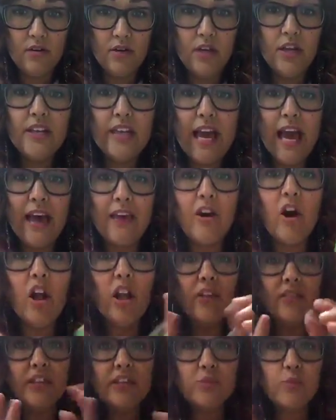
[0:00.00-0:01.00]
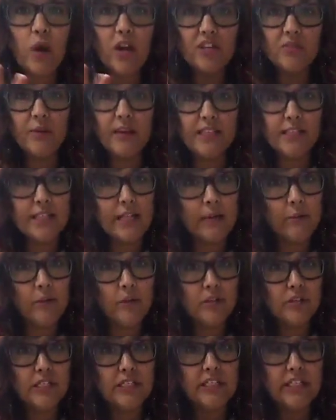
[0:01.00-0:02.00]
Yeah, all of these watch bands that I'm
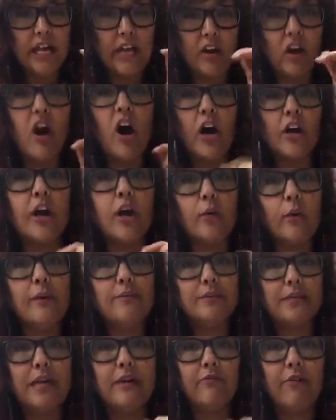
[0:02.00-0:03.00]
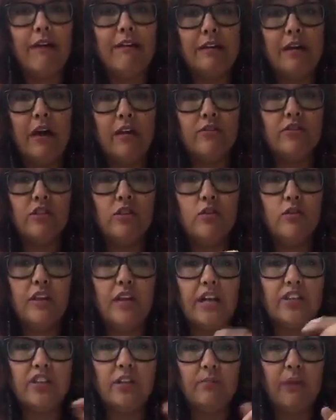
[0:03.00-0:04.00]
using today are on our website right now. So you
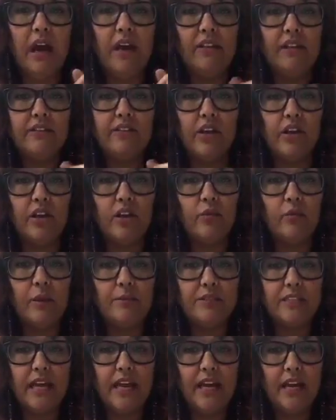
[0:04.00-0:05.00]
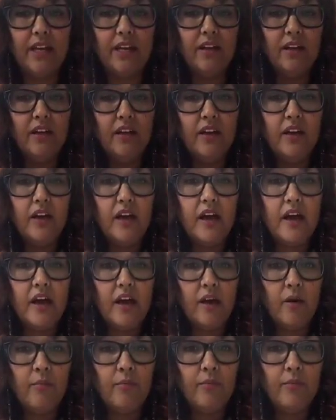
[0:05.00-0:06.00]
can actually buy these on our website.
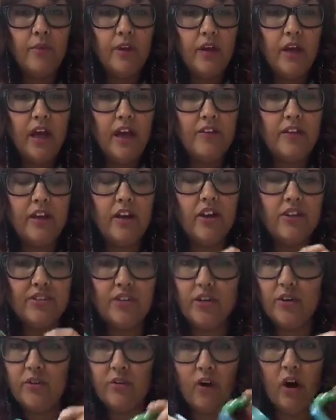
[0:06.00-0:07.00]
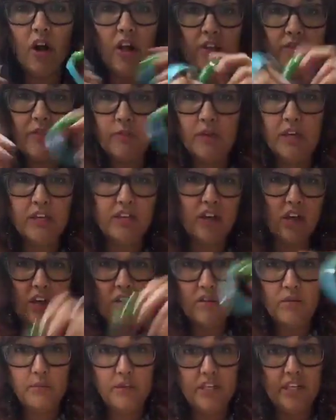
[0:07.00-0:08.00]
And then also all of the beads, all
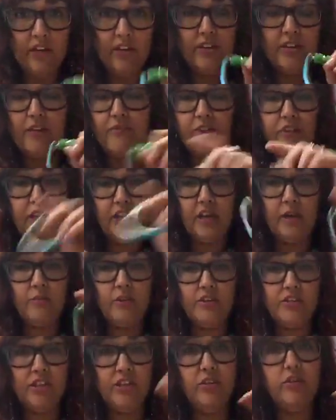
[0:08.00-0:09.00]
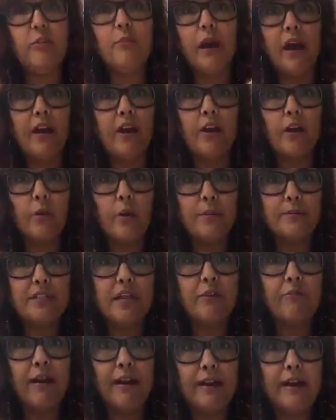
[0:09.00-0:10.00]
of the materials, everything I'm using, you can buy on our
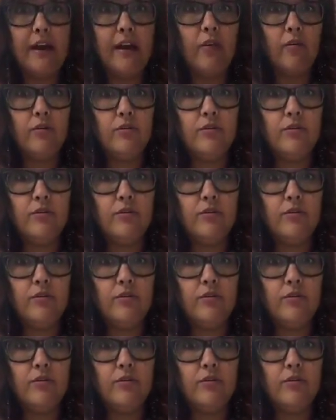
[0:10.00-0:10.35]
website right now.